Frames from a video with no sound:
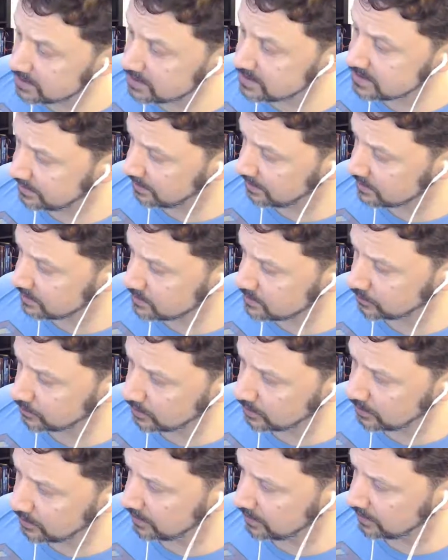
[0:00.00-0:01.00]
it doesn't
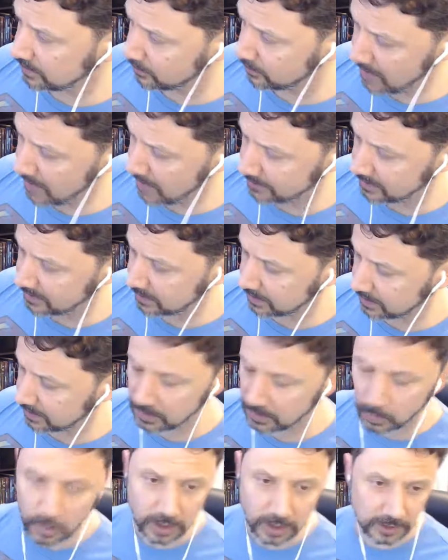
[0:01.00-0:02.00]
really grab me. Like if I
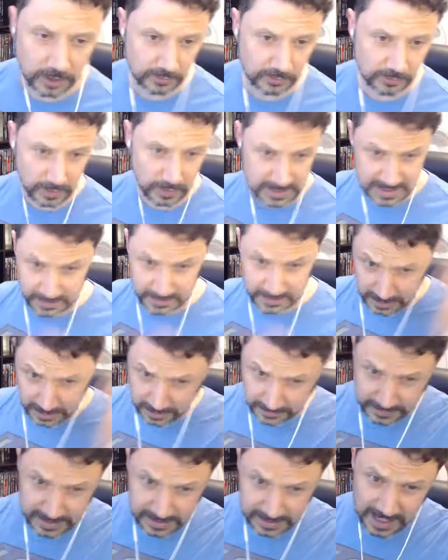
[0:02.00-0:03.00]
wanted to run something like
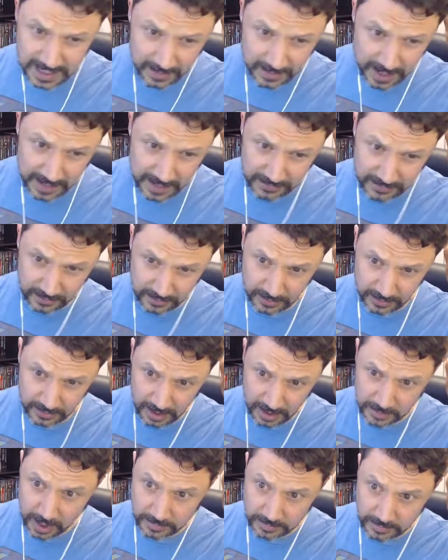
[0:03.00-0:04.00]
this, I, I, there are
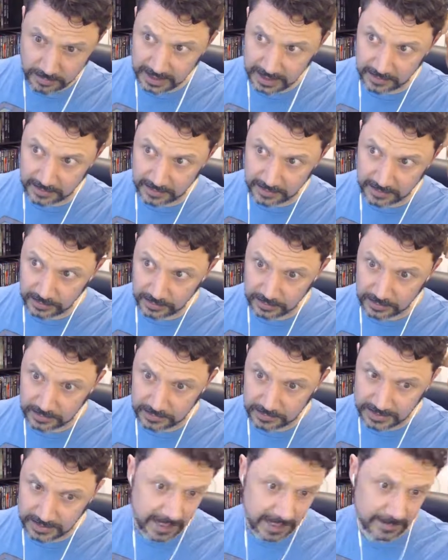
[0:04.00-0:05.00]
probably other
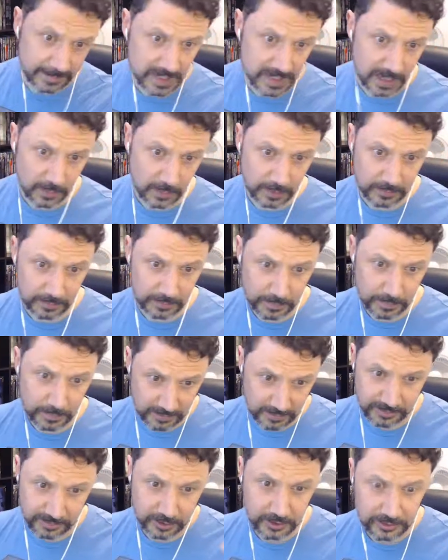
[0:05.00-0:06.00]
games that I would
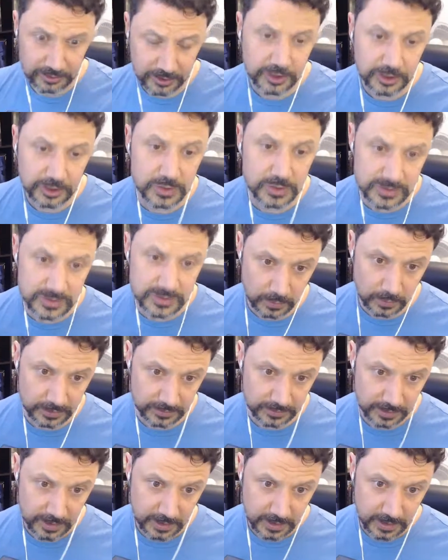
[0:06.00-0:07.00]
prefer to use for it,
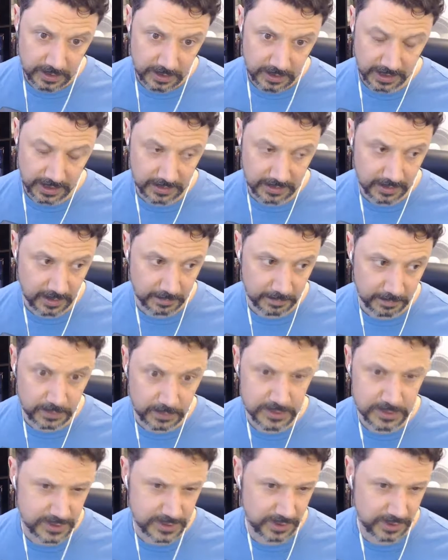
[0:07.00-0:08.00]
like uh,
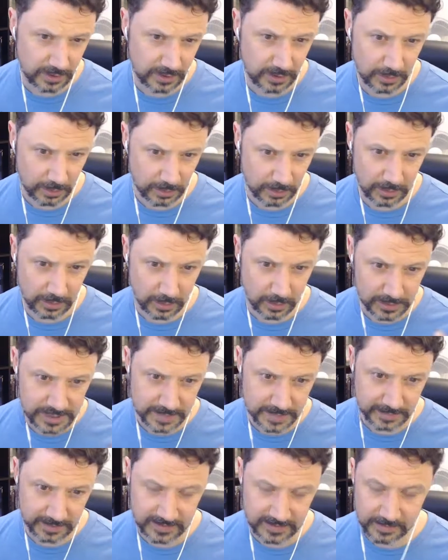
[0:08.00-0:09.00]
Mutant Zero or, or
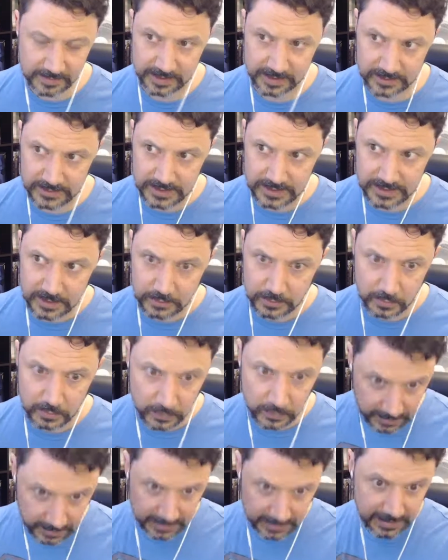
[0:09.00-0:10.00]
something, something that is
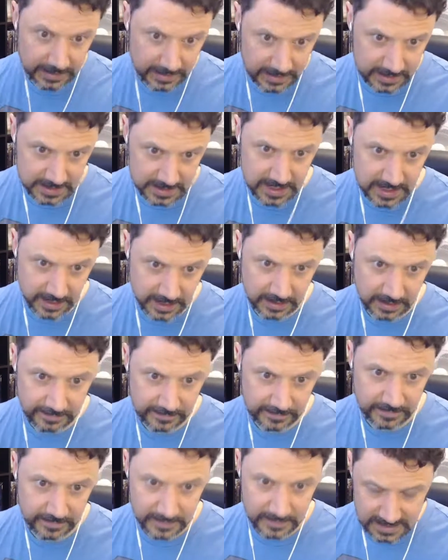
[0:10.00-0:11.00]
really designed to
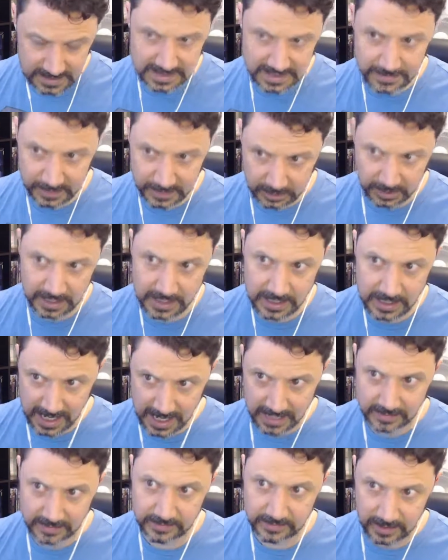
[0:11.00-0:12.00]
simulate that
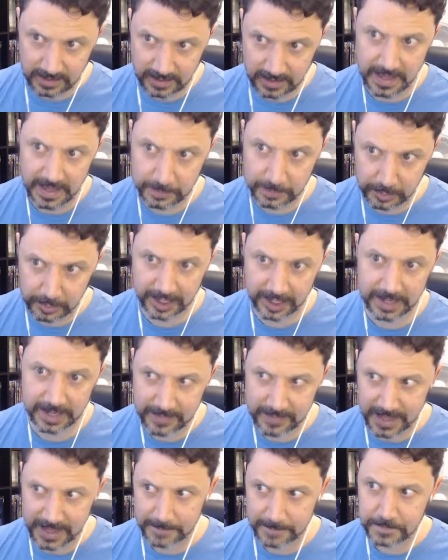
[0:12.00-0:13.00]
uh, and play up
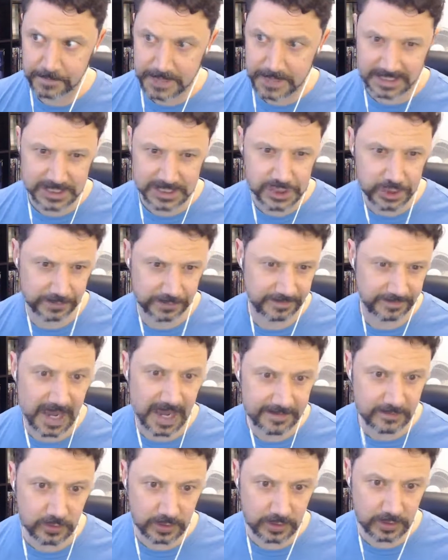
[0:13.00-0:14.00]
that like
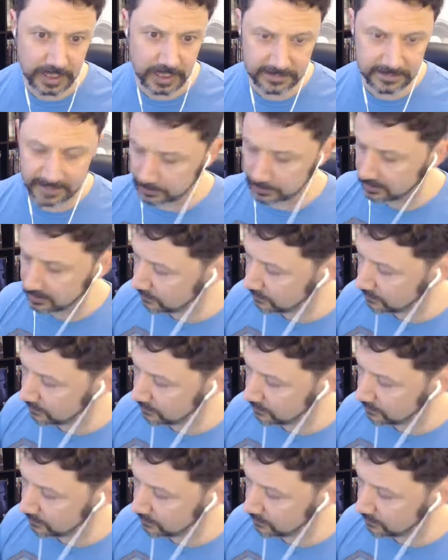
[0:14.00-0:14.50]
survival kind of element.